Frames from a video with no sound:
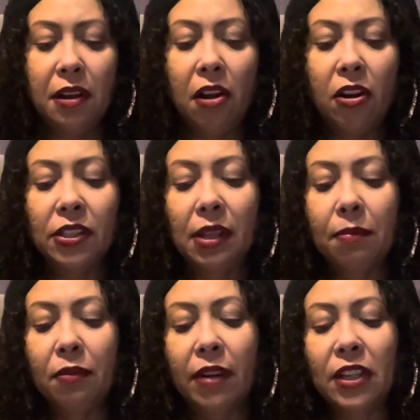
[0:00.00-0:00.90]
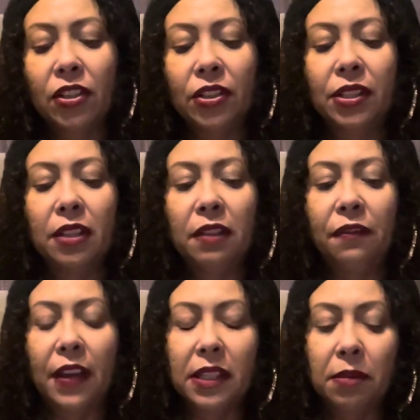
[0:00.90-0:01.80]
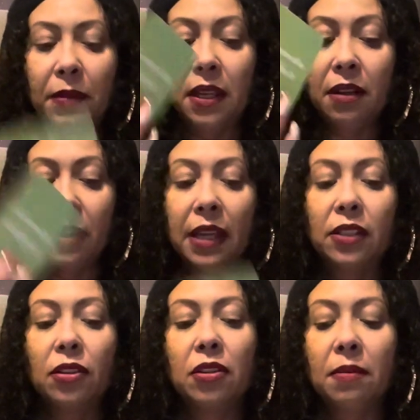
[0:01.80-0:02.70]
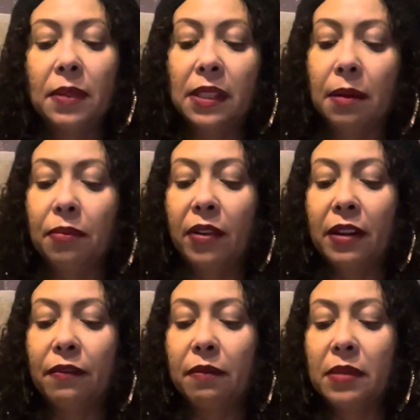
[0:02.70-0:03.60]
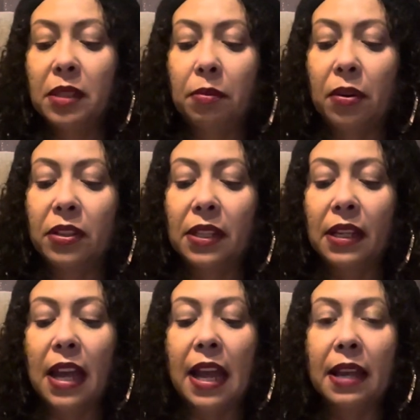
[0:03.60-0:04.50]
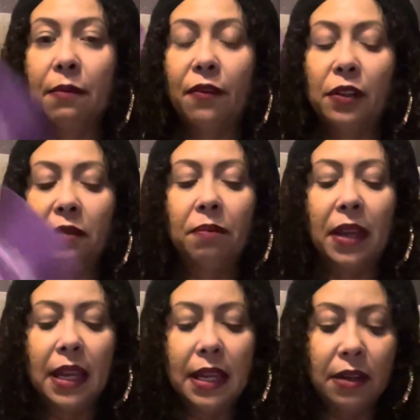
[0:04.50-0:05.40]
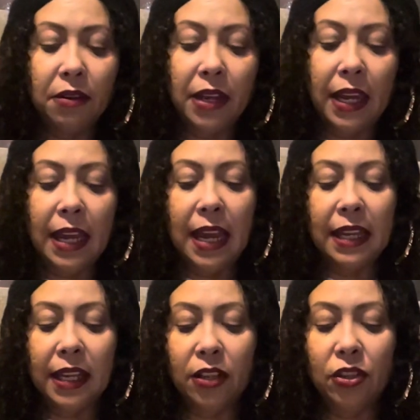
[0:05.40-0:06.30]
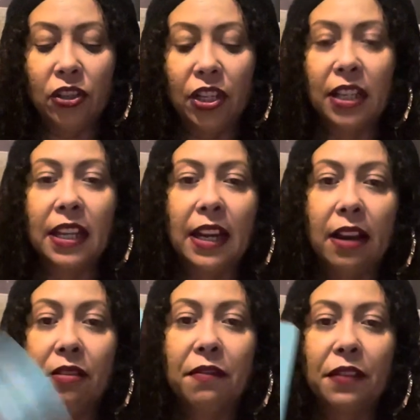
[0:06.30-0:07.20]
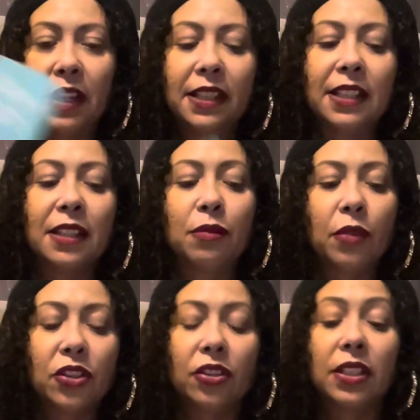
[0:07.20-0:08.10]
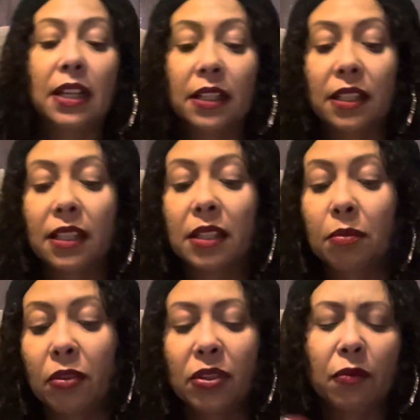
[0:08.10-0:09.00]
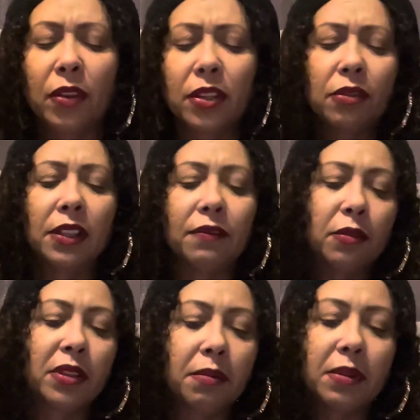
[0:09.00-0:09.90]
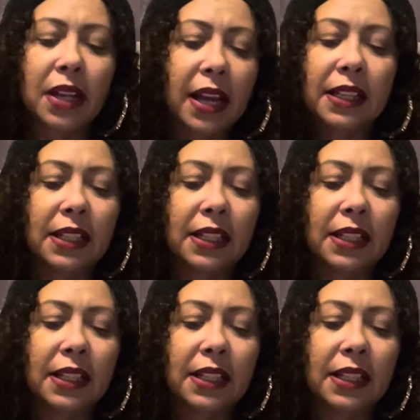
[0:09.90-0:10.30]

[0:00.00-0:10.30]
Our separation still affects me, okay? So you could be separating from this person. I am full of pain, okay? And get your shit and get out. I feel like this is what you're telling to this person, whether you lived with them or not.